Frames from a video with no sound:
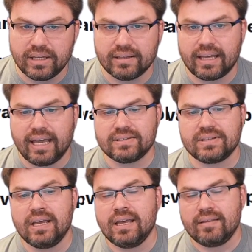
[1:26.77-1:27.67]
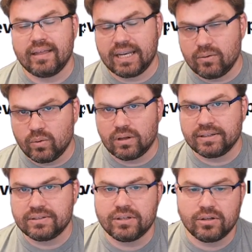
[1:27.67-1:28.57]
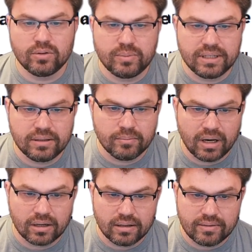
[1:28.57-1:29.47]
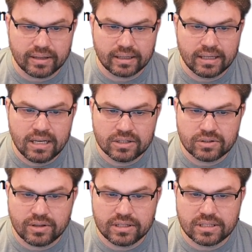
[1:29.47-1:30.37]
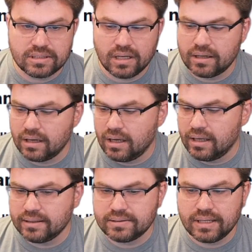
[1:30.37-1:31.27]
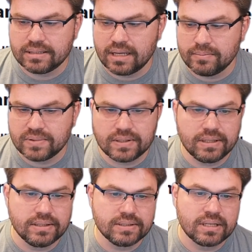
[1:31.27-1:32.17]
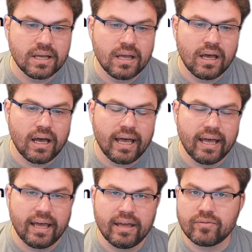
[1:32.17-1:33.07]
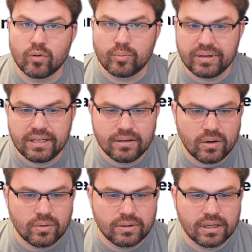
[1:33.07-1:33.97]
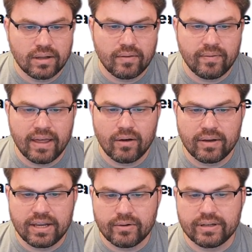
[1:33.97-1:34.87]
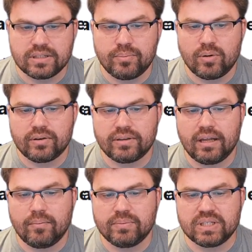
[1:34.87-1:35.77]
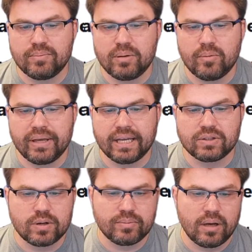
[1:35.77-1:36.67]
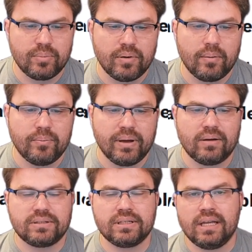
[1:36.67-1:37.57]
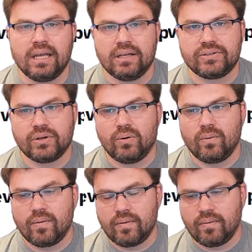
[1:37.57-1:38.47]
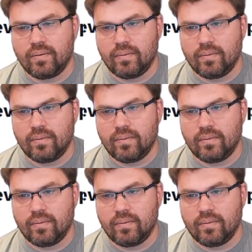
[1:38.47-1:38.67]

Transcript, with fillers: being the case that it will continue to be monolithic. So this is done on T S M C's uh, N four P node. Now here is the part that some people may get tripped up about. So